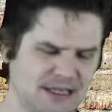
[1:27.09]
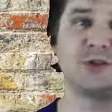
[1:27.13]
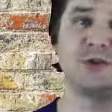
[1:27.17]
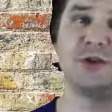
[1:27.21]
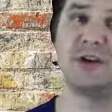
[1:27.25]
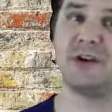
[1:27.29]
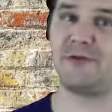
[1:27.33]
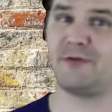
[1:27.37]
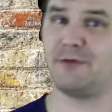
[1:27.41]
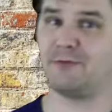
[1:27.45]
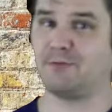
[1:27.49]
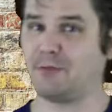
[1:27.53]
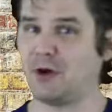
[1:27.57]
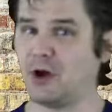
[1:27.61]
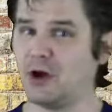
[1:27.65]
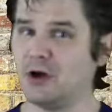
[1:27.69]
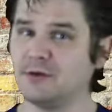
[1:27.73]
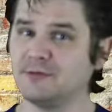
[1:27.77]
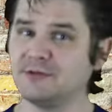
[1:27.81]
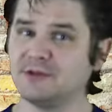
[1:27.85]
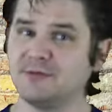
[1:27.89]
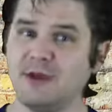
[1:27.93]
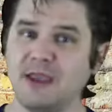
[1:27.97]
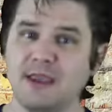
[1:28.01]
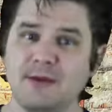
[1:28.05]
two different
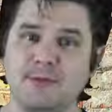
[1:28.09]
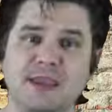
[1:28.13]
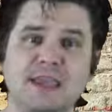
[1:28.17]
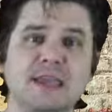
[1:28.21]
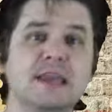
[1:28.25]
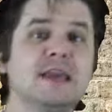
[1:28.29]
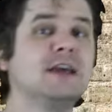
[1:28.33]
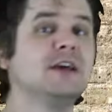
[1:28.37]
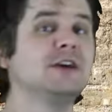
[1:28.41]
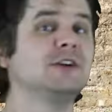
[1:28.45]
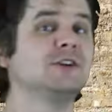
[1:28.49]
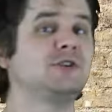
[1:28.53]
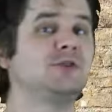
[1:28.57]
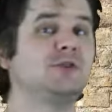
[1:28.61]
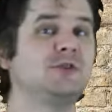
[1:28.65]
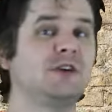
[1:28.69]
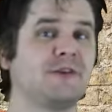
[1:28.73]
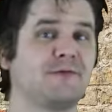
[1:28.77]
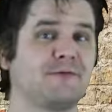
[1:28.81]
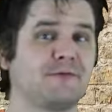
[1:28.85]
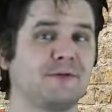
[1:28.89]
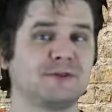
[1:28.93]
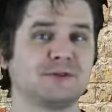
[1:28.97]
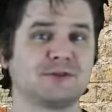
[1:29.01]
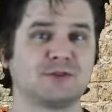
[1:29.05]
poems maybe, two
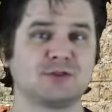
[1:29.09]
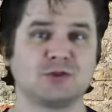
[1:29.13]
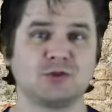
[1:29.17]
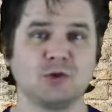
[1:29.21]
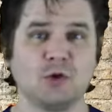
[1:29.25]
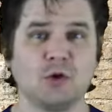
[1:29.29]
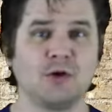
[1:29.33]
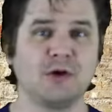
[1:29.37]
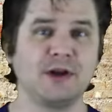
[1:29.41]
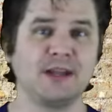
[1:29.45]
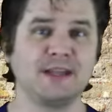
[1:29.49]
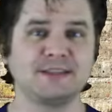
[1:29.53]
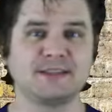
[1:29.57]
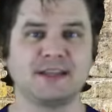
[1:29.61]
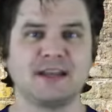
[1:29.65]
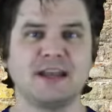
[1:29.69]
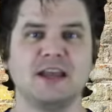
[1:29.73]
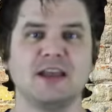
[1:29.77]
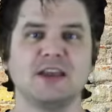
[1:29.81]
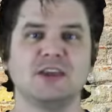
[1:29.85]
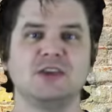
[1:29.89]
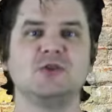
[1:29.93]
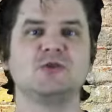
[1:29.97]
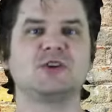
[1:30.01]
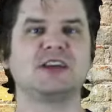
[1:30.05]
different stories.
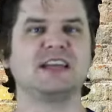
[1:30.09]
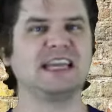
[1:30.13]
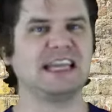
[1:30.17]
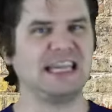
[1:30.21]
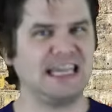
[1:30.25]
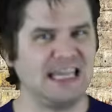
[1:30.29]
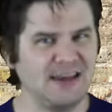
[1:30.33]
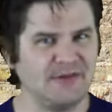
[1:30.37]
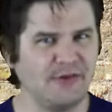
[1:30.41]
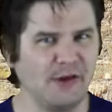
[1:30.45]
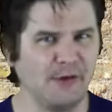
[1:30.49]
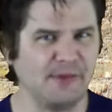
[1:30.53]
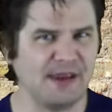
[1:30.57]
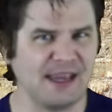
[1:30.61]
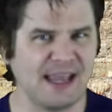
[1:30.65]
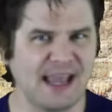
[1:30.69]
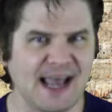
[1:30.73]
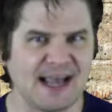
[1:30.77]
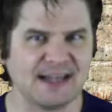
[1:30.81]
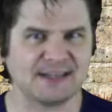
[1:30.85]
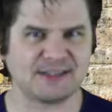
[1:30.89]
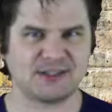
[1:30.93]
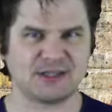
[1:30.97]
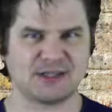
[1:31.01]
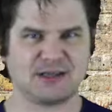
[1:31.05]
You can even be
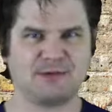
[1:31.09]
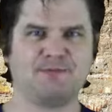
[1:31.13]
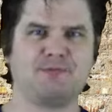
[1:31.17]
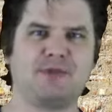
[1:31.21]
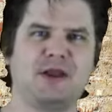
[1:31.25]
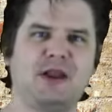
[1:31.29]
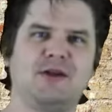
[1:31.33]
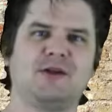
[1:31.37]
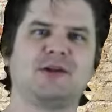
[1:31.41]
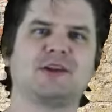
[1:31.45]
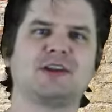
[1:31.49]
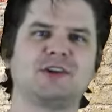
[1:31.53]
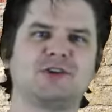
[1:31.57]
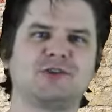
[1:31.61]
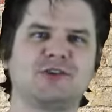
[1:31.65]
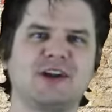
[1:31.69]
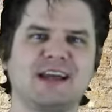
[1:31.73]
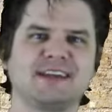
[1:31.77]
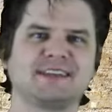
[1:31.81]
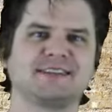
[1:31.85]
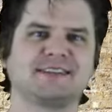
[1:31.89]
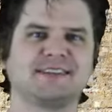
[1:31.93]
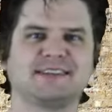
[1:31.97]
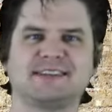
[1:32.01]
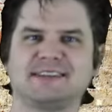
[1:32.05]
asked to compare and
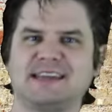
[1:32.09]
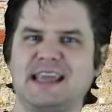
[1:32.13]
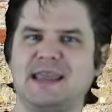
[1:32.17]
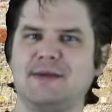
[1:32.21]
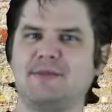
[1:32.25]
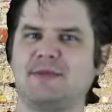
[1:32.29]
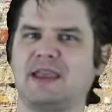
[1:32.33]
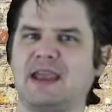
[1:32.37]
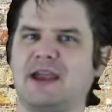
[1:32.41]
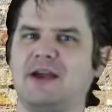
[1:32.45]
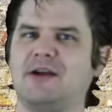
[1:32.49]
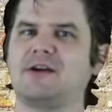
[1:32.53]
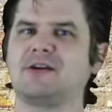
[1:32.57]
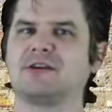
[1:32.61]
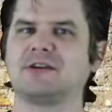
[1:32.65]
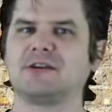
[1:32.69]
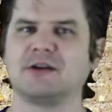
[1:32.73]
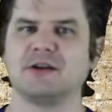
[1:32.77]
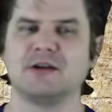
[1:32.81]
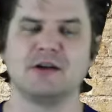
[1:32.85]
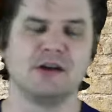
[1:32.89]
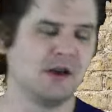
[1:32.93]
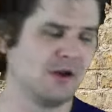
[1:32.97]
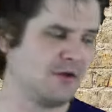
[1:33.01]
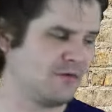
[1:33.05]
contrast the same
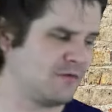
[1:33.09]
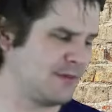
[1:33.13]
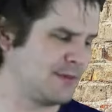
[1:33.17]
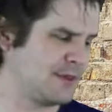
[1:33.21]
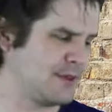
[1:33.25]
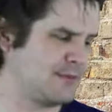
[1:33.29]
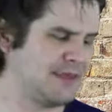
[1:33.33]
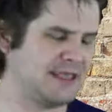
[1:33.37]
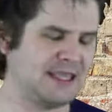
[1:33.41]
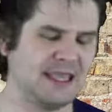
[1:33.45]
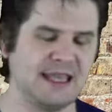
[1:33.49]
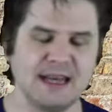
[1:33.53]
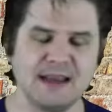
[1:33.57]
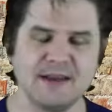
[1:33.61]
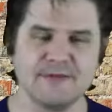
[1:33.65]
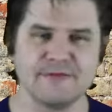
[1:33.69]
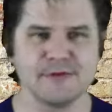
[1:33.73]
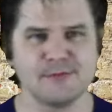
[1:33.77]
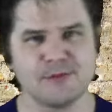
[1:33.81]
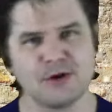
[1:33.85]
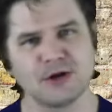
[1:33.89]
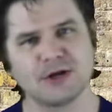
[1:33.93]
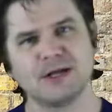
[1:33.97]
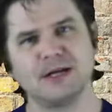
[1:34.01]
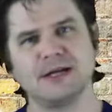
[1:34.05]
character from the beginning of the
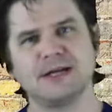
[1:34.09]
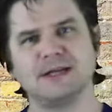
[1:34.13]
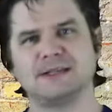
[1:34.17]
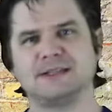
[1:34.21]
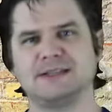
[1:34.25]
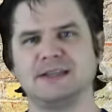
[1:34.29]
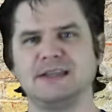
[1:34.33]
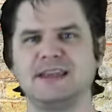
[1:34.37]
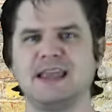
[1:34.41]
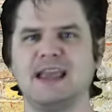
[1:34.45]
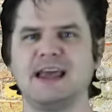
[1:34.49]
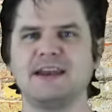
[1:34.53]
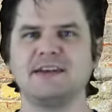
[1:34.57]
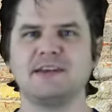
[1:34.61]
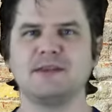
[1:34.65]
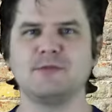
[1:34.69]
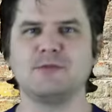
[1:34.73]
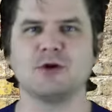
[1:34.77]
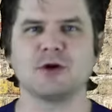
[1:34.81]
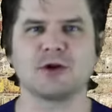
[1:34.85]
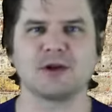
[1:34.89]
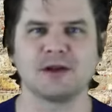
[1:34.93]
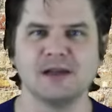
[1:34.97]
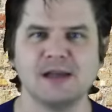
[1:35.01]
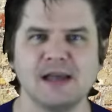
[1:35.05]
book to the end of the
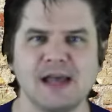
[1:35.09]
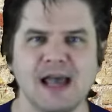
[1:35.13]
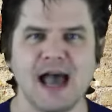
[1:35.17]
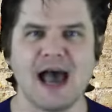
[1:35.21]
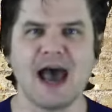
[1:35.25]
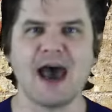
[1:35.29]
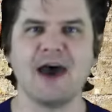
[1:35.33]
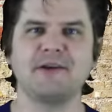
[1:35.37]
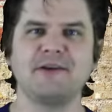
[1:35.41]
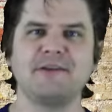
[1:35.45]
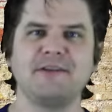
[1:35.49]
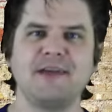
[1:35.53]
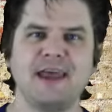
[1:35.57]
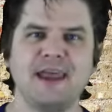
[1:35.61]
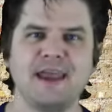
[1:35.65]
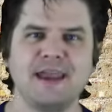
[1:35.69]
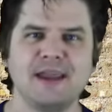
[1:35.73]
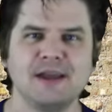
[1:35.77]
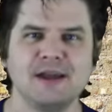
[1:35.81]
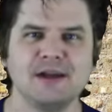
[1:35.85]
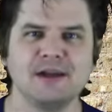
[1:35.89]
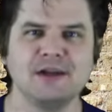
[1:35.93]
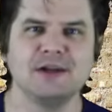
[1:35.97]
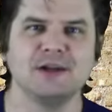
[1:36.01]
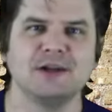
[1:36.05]
book. How do
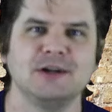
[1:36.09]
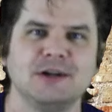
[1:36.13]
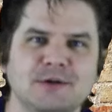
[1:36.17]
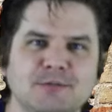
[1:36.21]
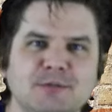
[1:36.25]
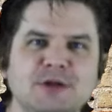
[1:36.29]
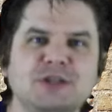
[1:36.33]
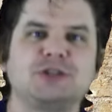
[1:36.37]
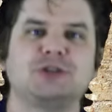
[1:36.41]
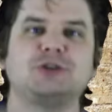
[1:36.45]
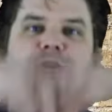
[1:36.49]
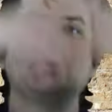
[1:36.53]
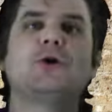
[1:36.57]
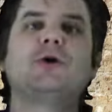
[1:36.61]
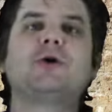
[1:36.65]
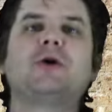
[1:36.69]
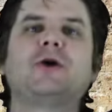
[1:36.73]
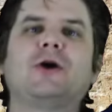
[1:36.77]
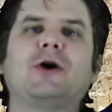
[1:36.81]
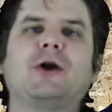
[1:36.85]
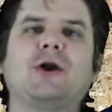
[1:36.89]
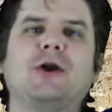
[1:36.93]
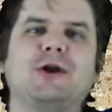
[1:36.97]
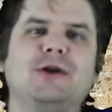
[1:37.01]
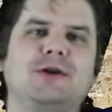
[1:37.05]
they
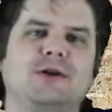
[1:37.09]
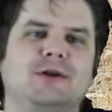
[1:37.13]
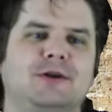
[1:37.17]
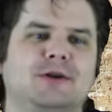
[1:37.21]
mature,